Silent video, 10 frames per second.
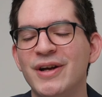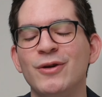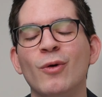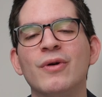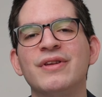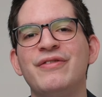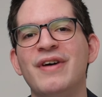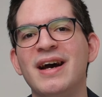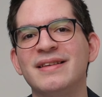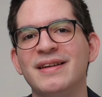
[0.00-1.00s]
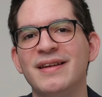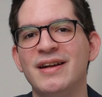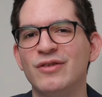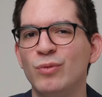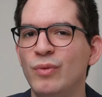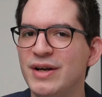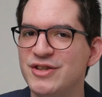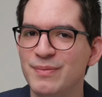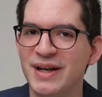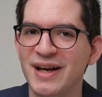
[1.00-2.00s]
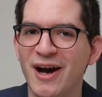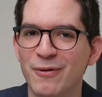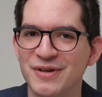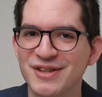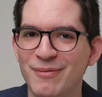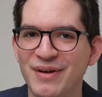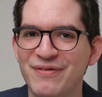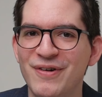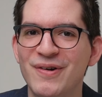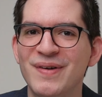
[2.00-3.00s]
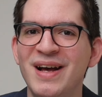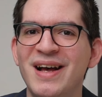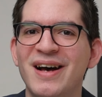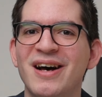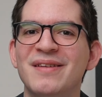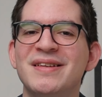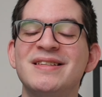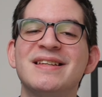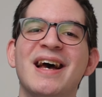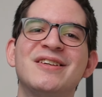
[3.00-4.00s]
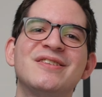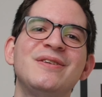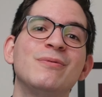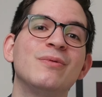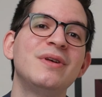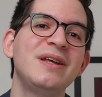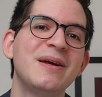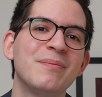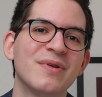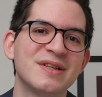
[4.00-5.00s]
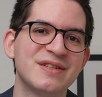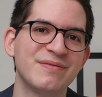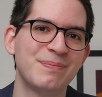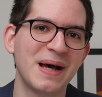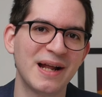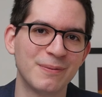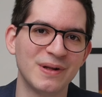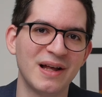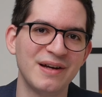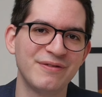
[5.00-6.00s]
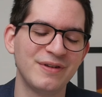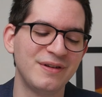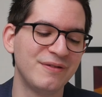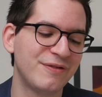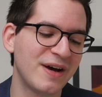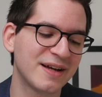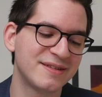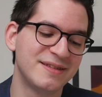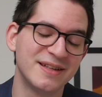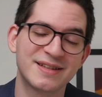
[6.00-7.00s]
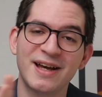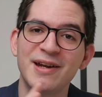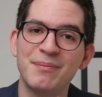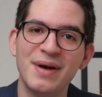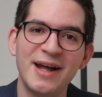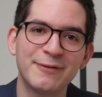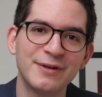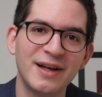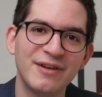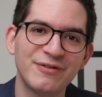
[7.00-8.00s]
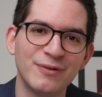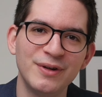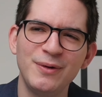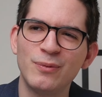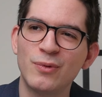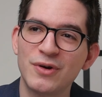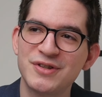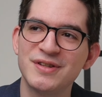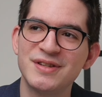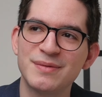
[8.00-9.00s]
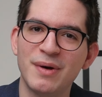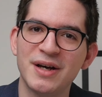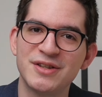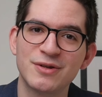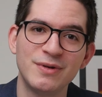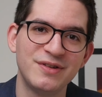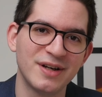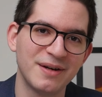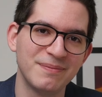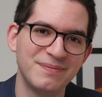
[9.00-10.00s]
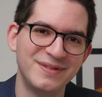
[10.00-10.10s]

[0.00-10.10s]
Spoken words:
ignoring the fact that that is way too many hours on my phone, this is actually really impressive battery life. In fact, this kind of battery life only worsens my screen time.